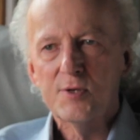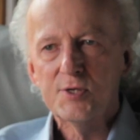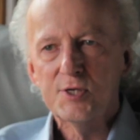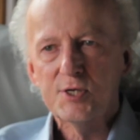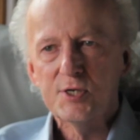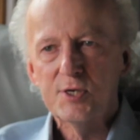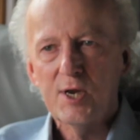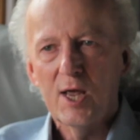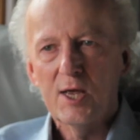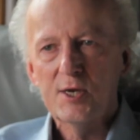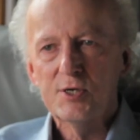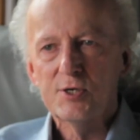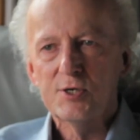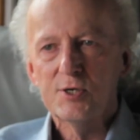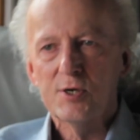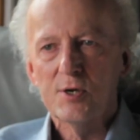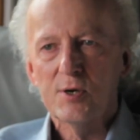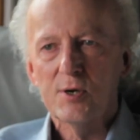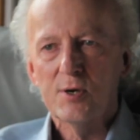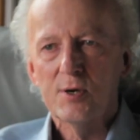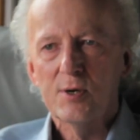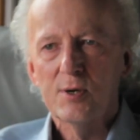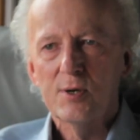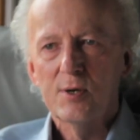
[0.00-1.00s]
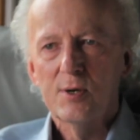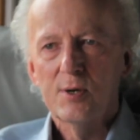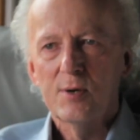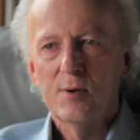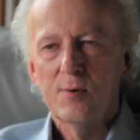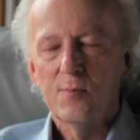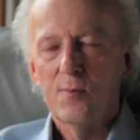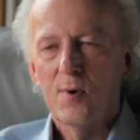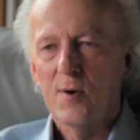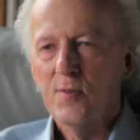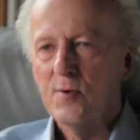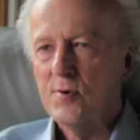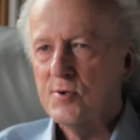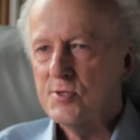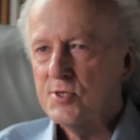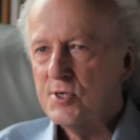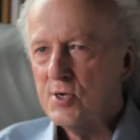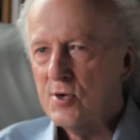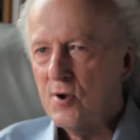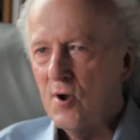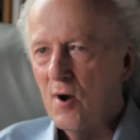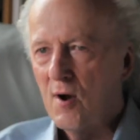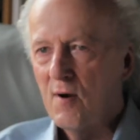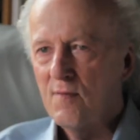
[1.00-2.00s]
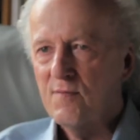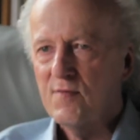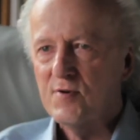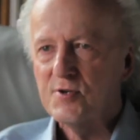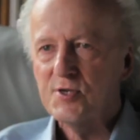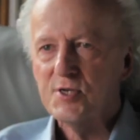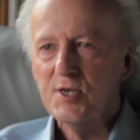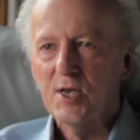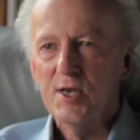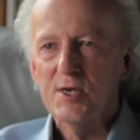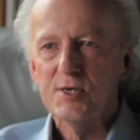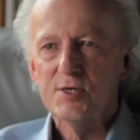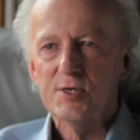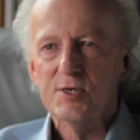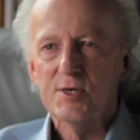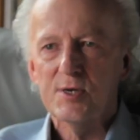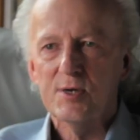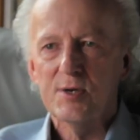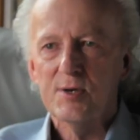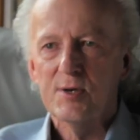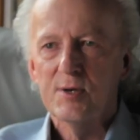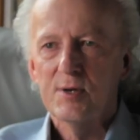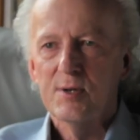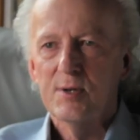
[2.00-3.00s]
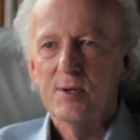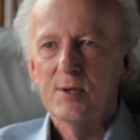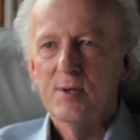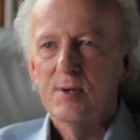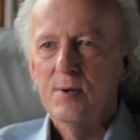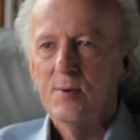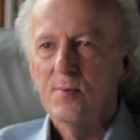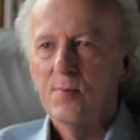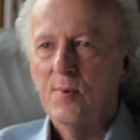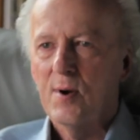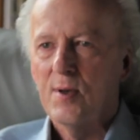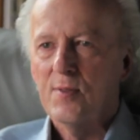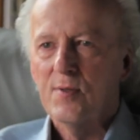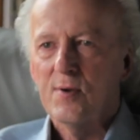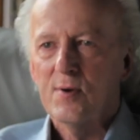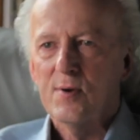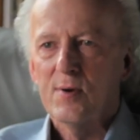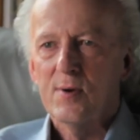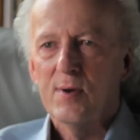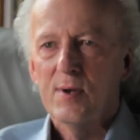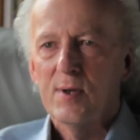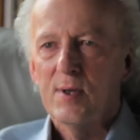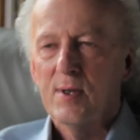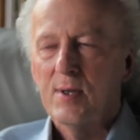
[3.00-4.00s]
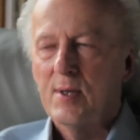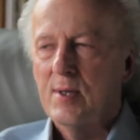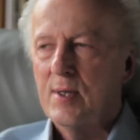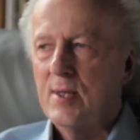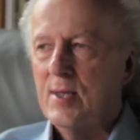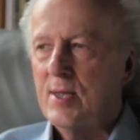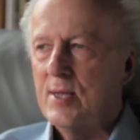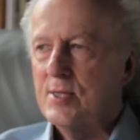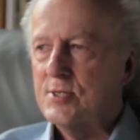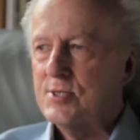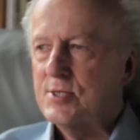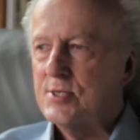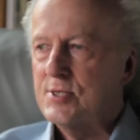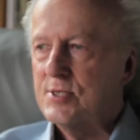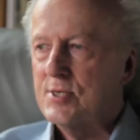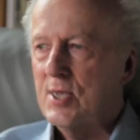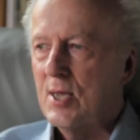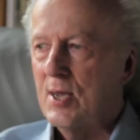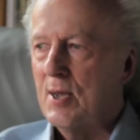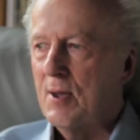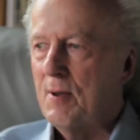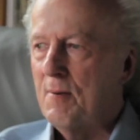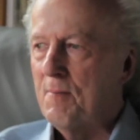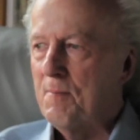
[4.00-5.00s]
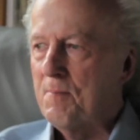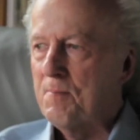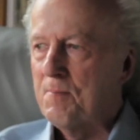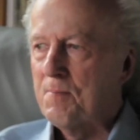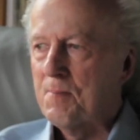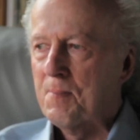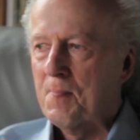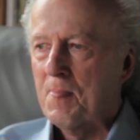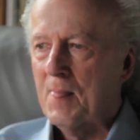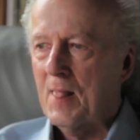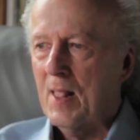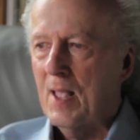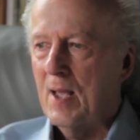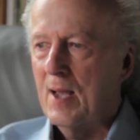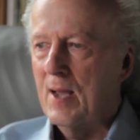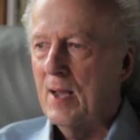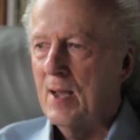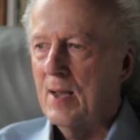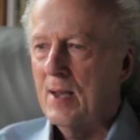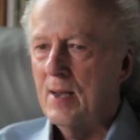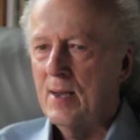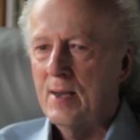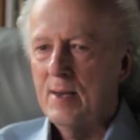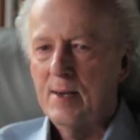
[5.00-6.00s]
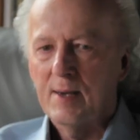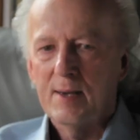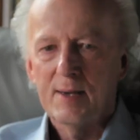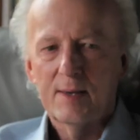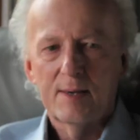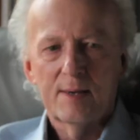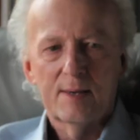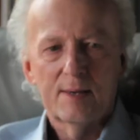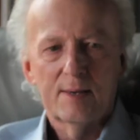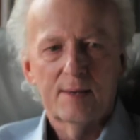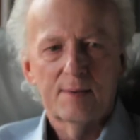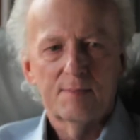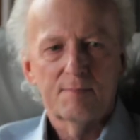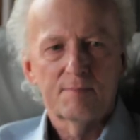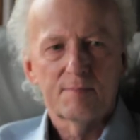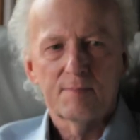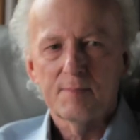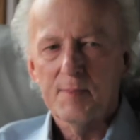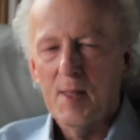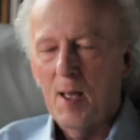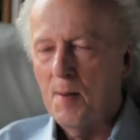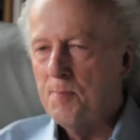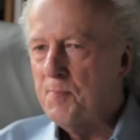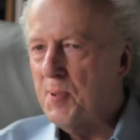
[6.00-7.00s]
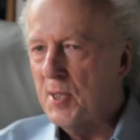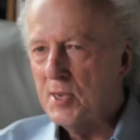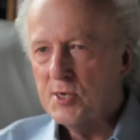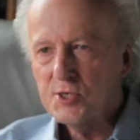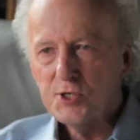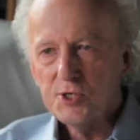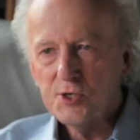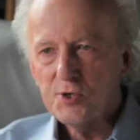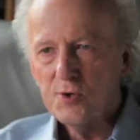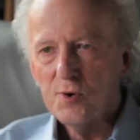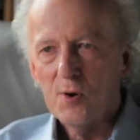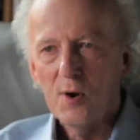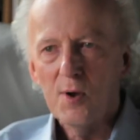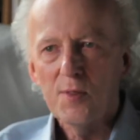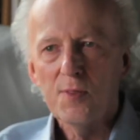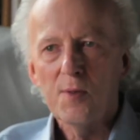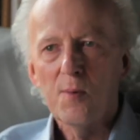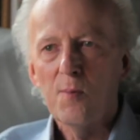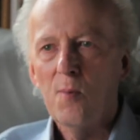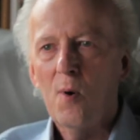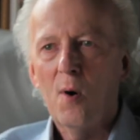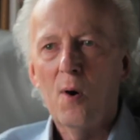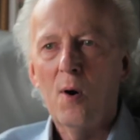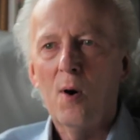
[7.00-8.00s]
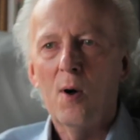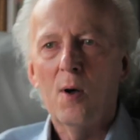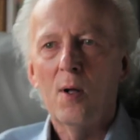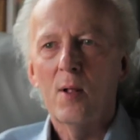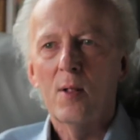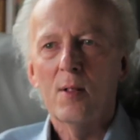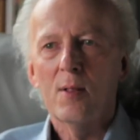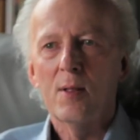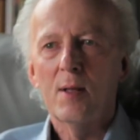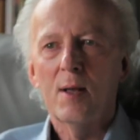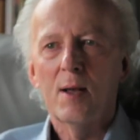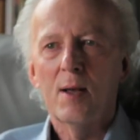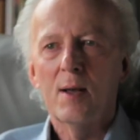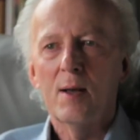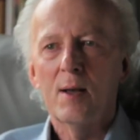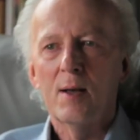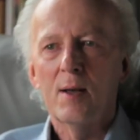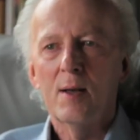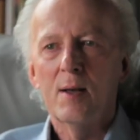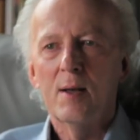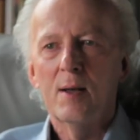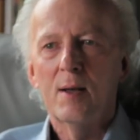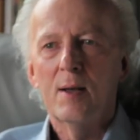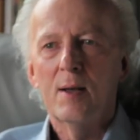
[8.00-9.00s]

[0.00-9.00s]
it's nature, whether it's a conversation, whether it's um, uh, a picture on the wall. Uh,